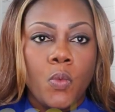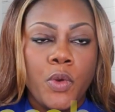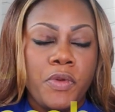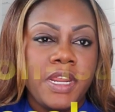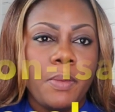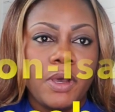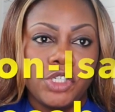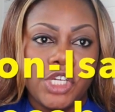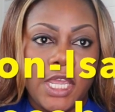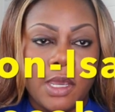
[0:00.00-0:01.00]
We read
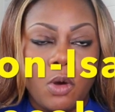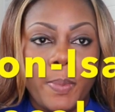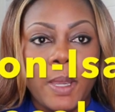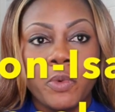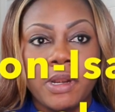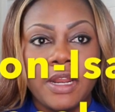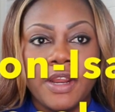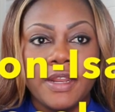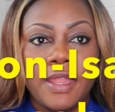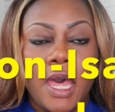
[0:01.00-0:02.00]
about Jacob, and we
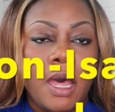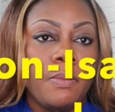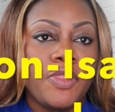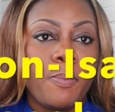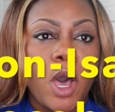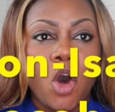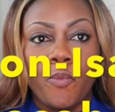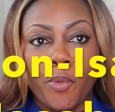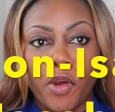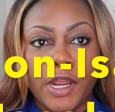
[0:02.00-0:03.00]
learn the power
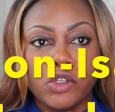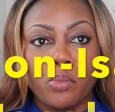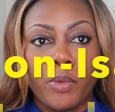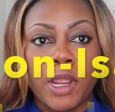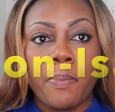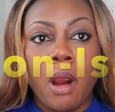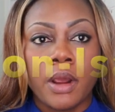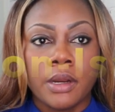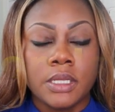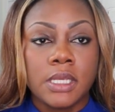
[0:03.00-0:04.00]
of prayer to break
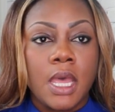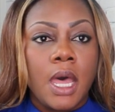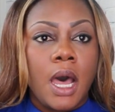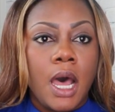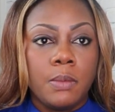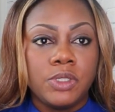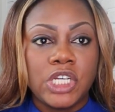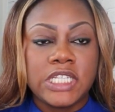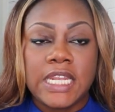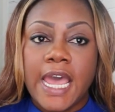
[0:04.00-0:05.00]
patterns.
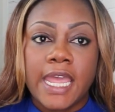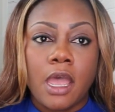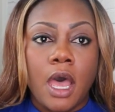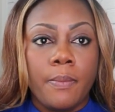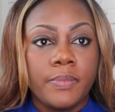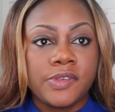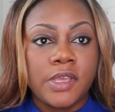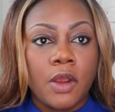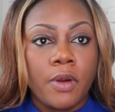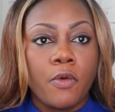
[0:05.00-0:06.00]
Just like
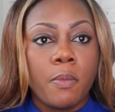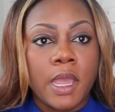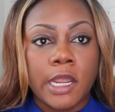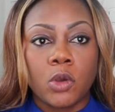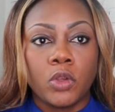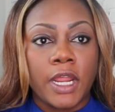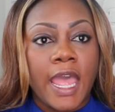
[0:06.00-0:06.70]
Sarah, Rebecca couldn't